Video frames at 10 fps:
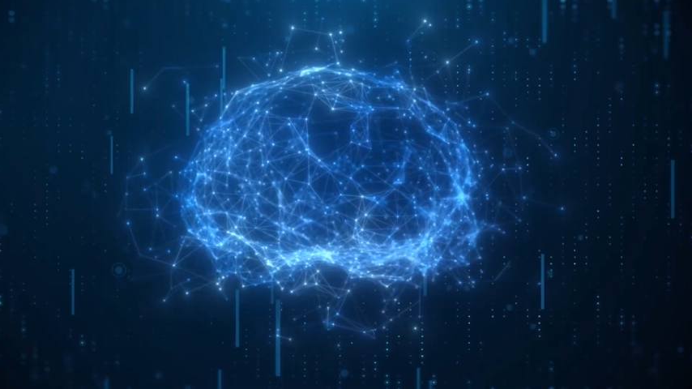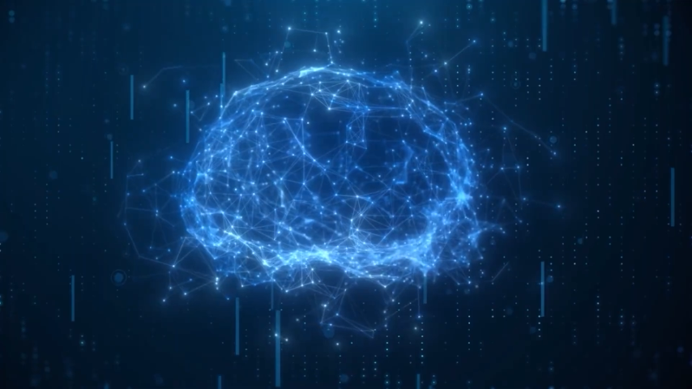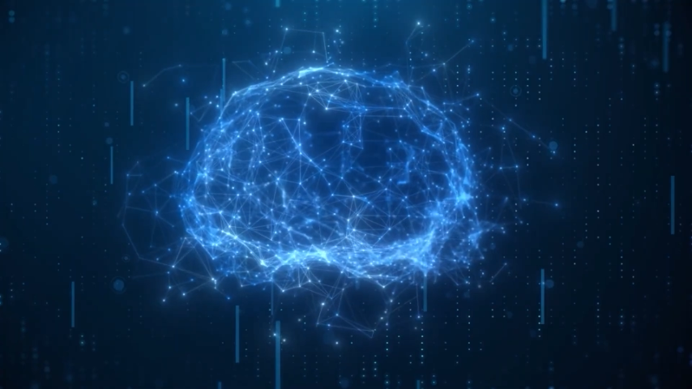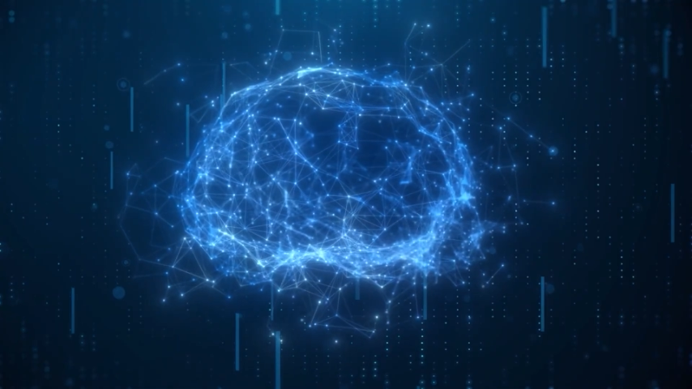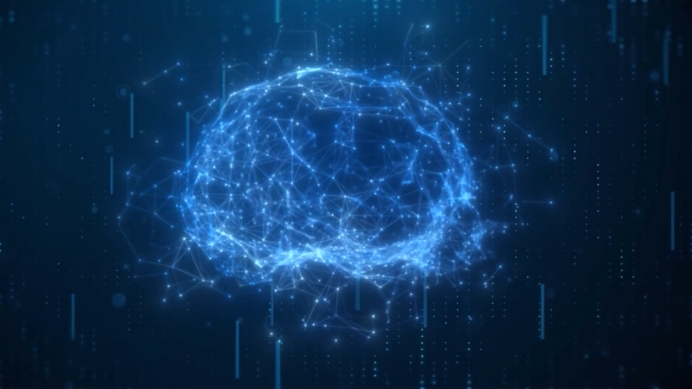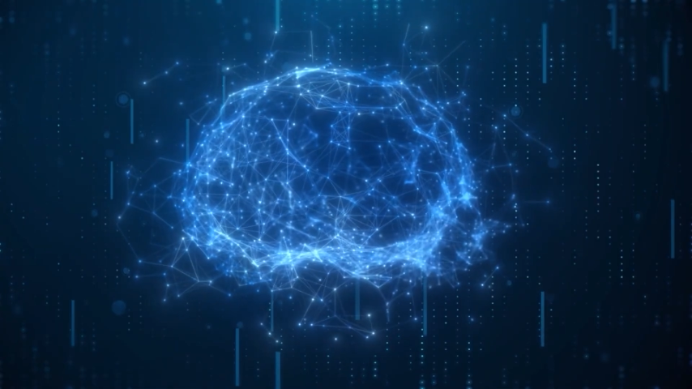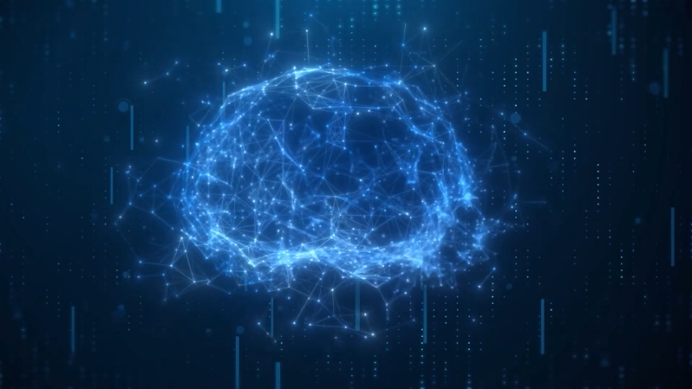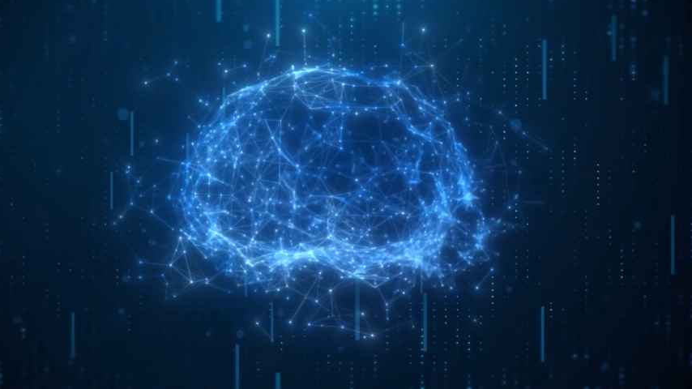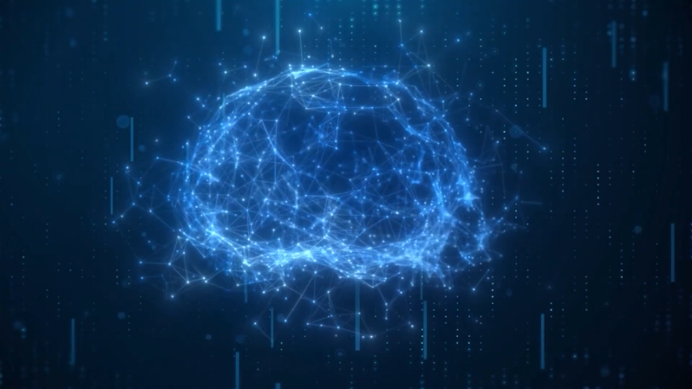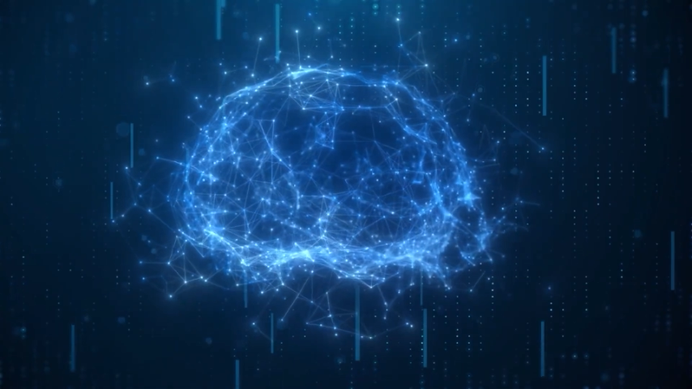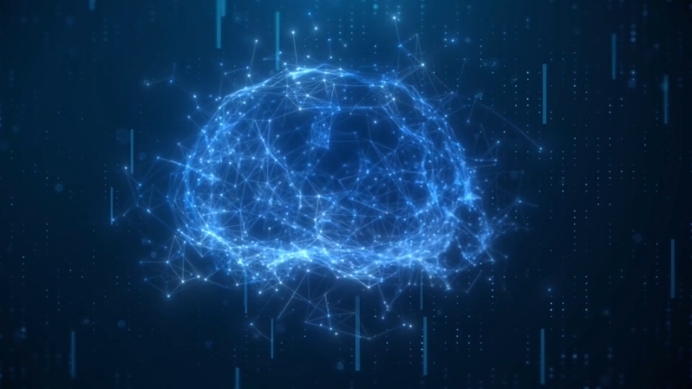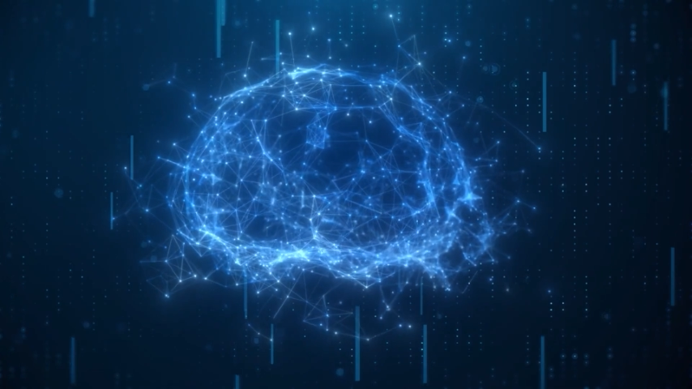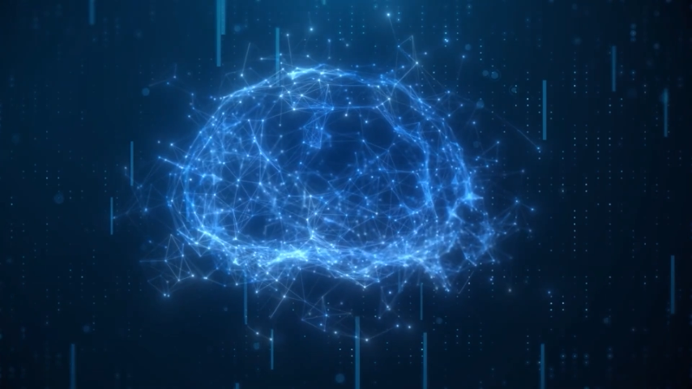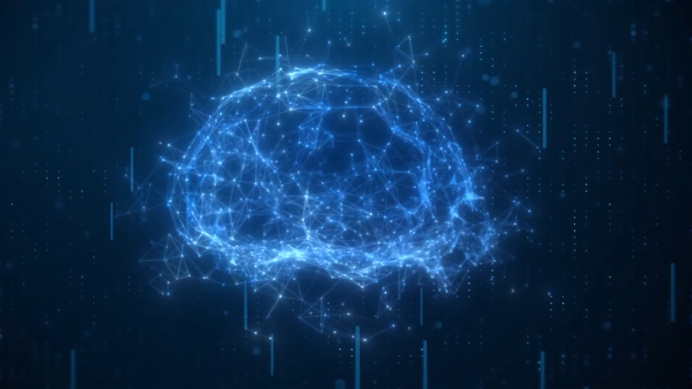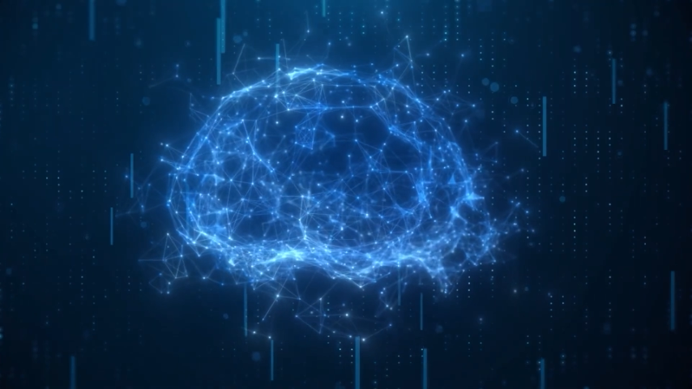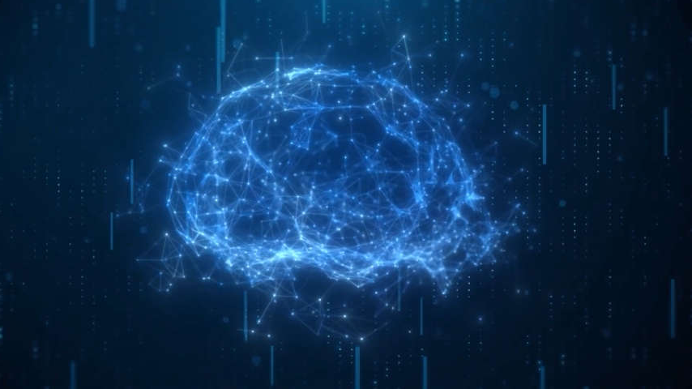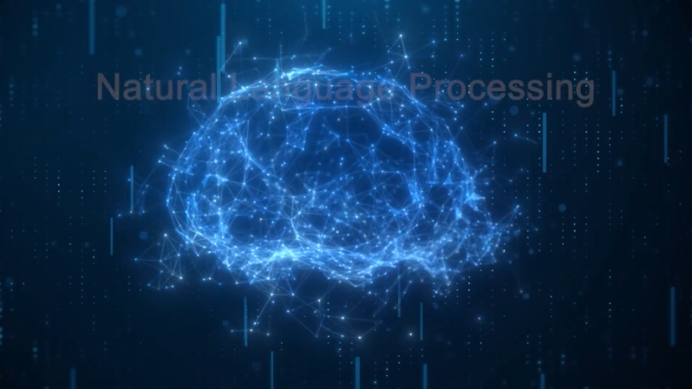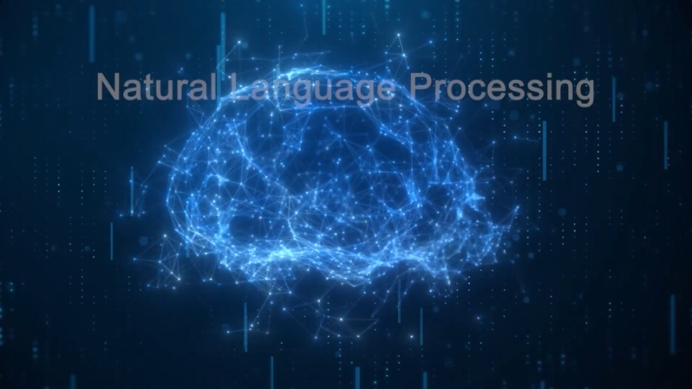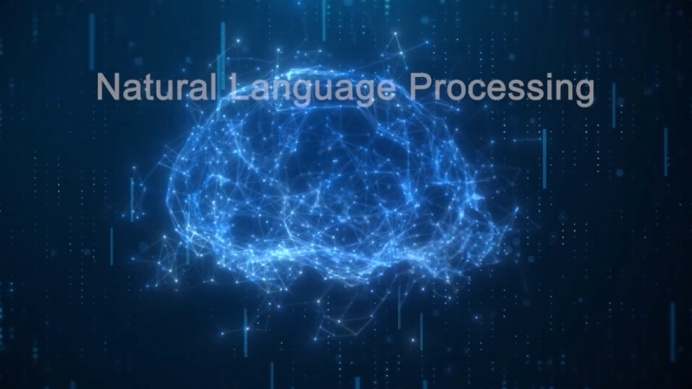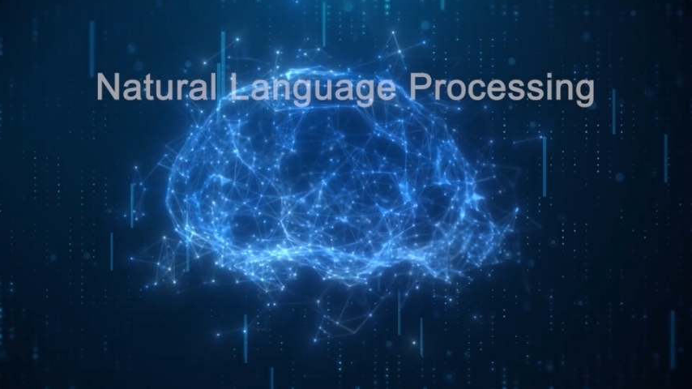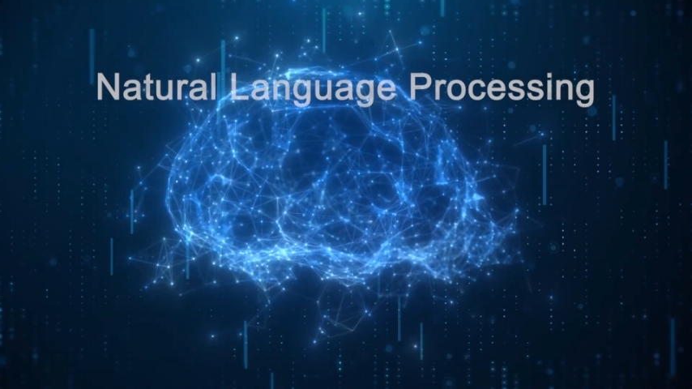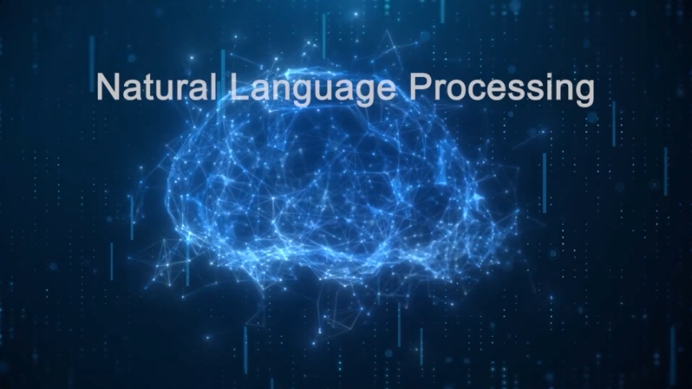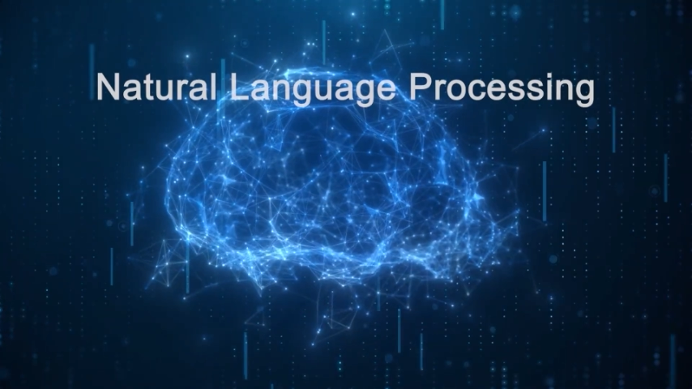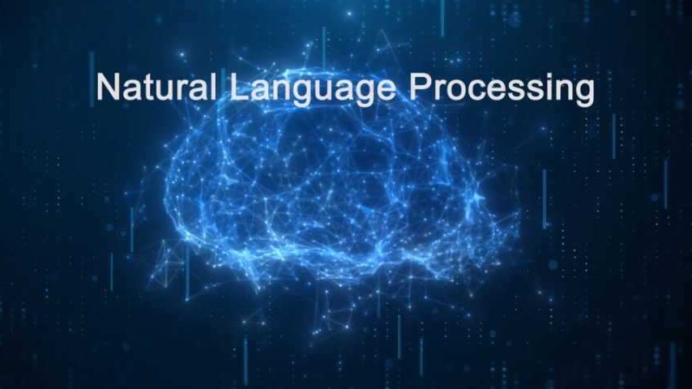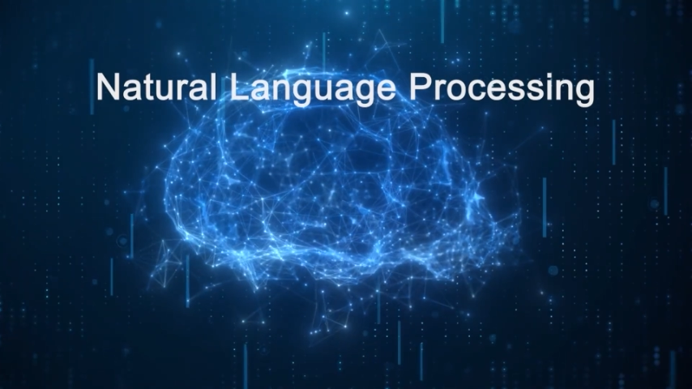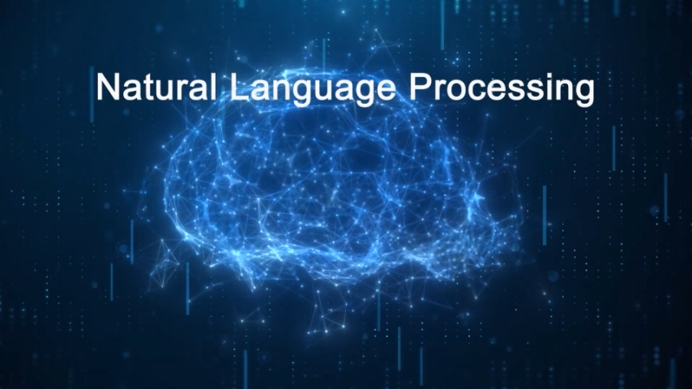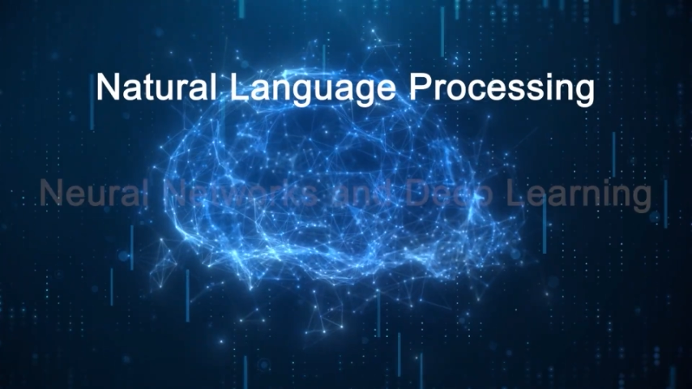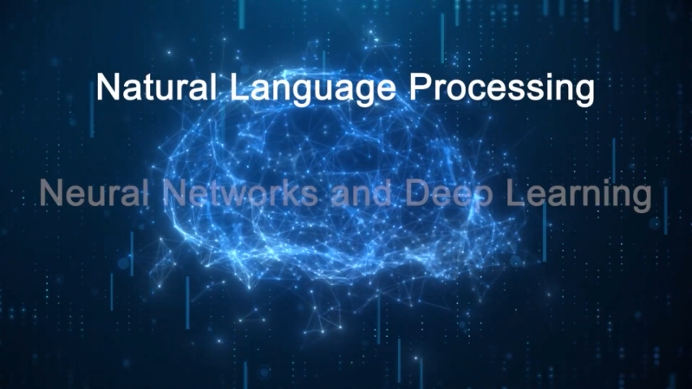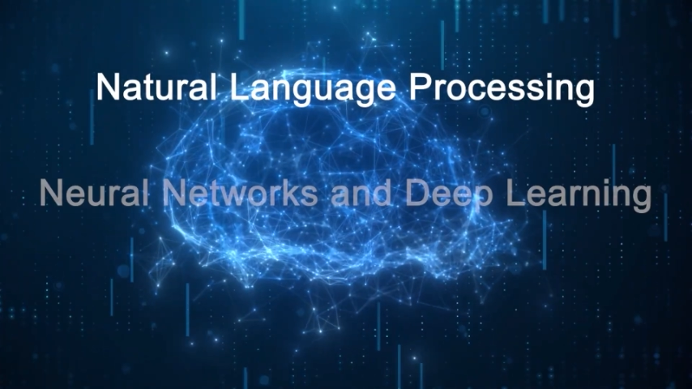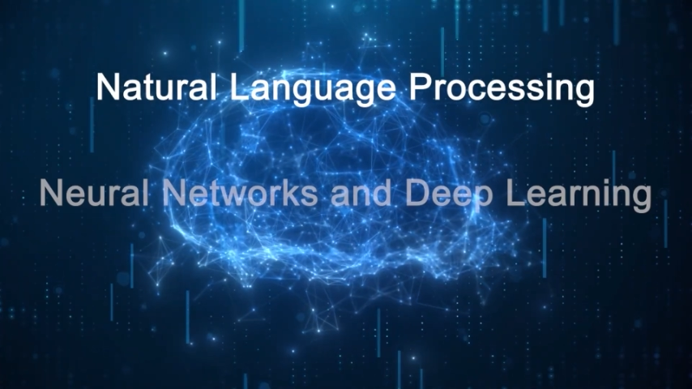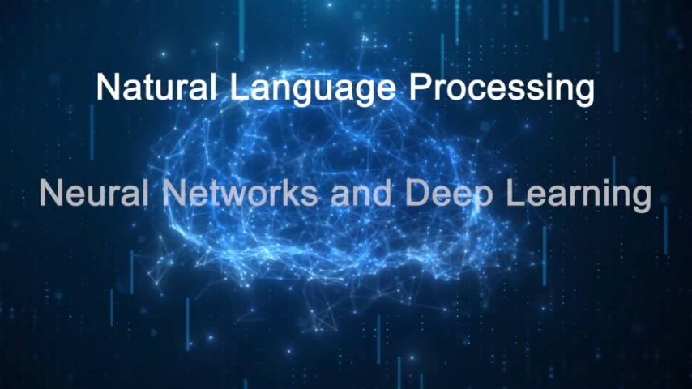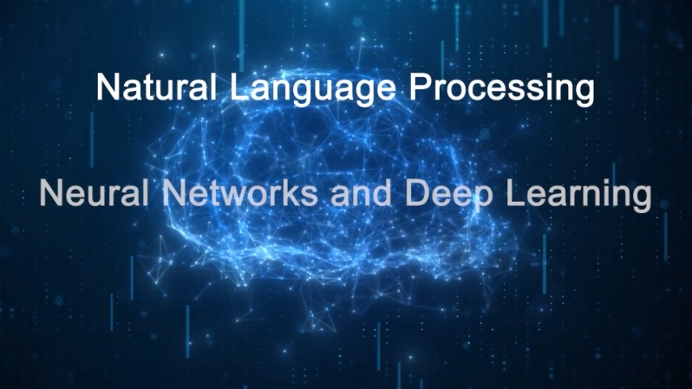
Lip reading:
[unreadable: no face in view]